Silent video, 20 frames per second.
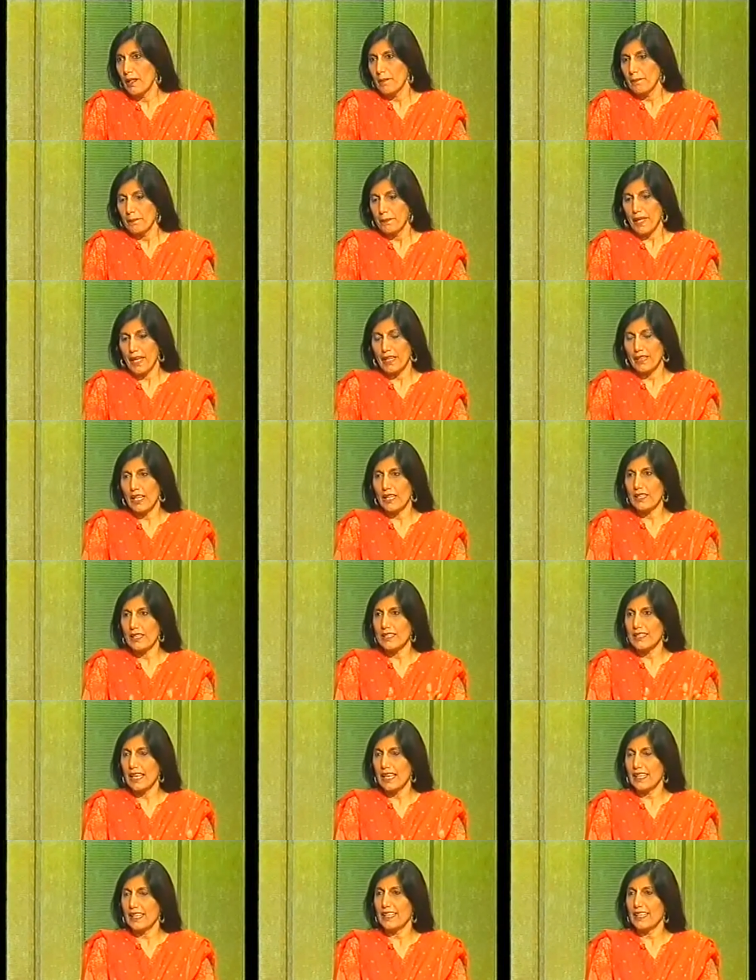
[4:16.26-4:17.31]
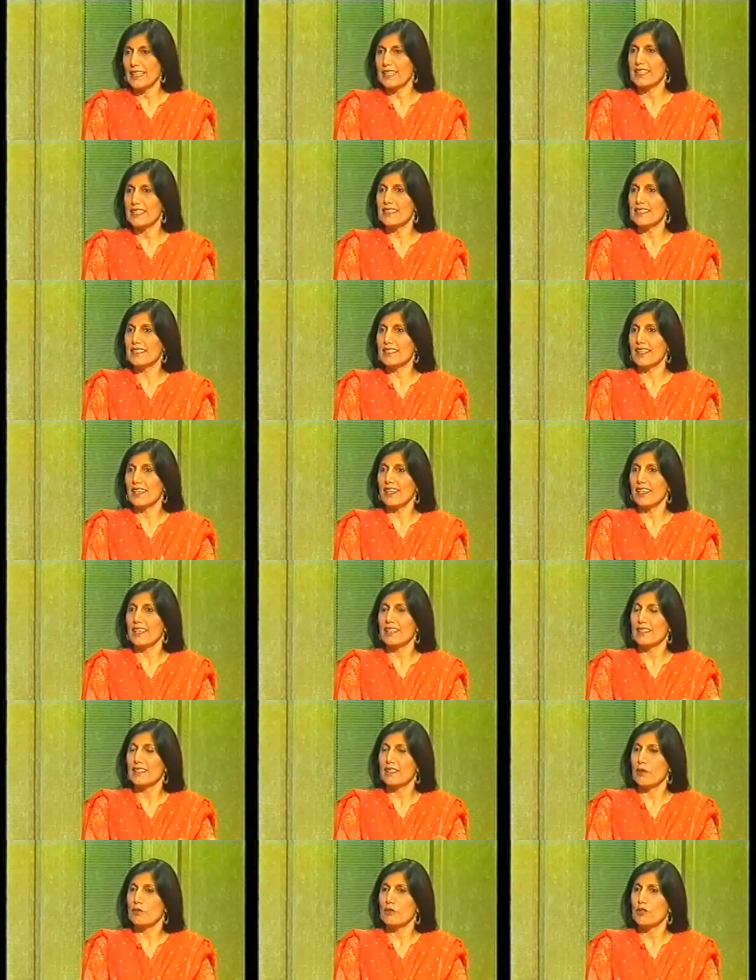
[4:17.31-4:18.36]
And then the second is in
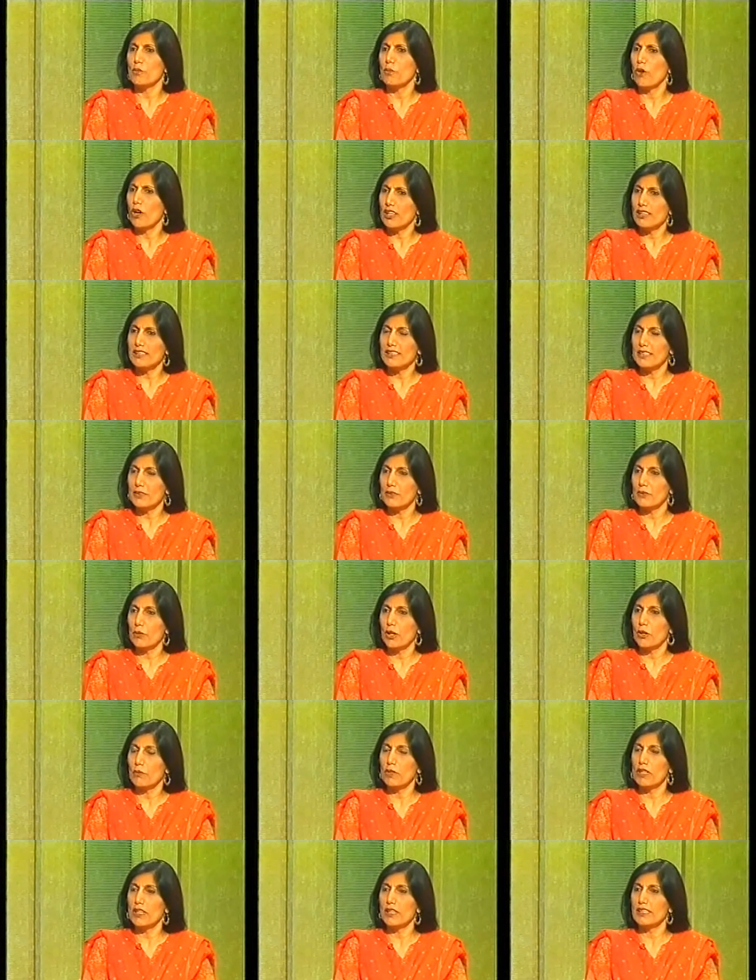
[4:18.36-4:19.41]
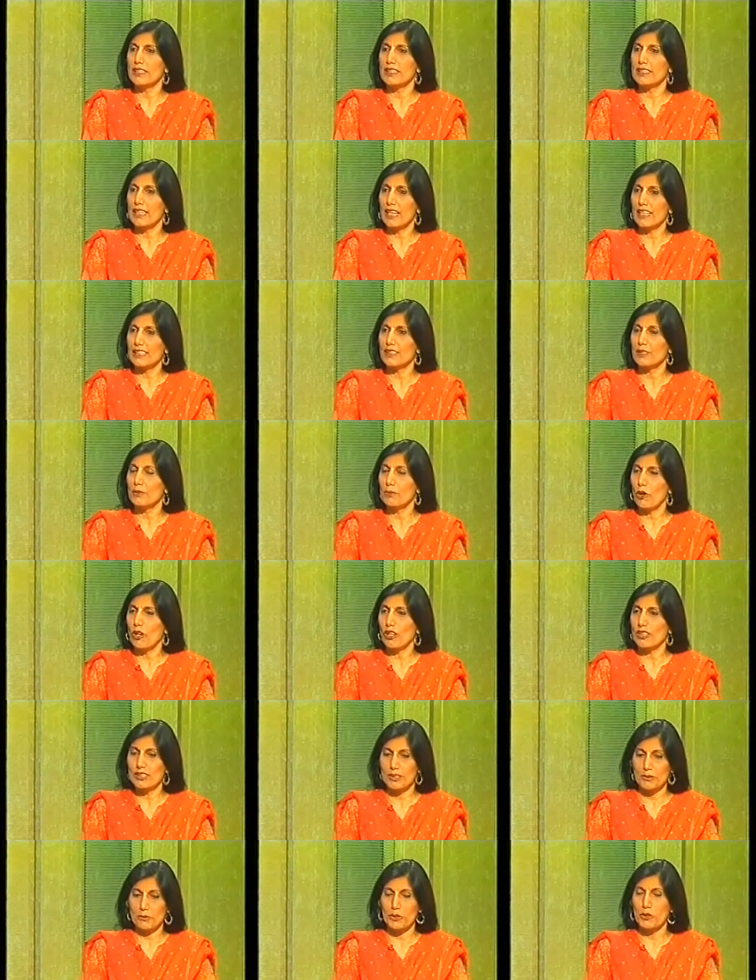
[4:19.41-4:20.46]
terms of policy. When we discuss the
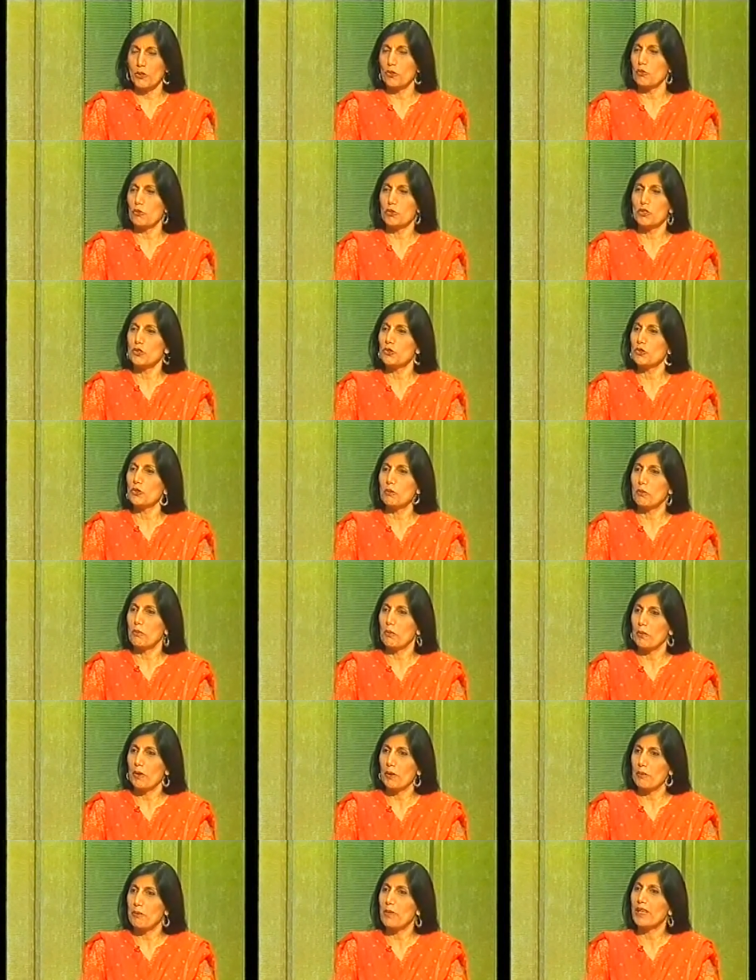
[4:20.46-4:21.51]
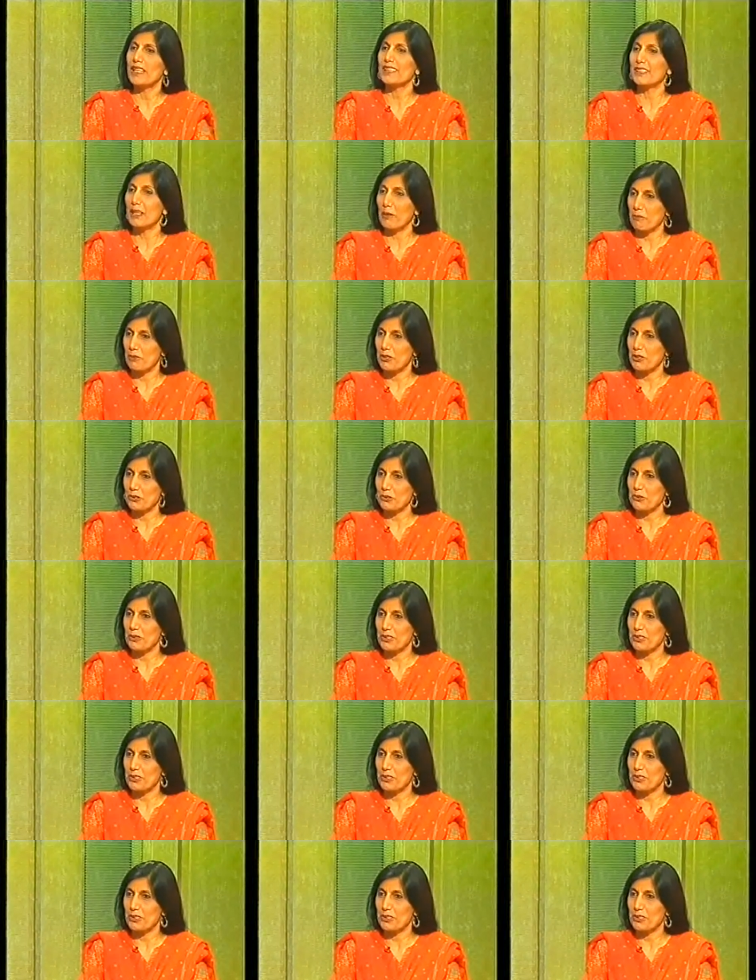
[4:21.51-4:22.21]
policy, we shouldn't mix up the two issues.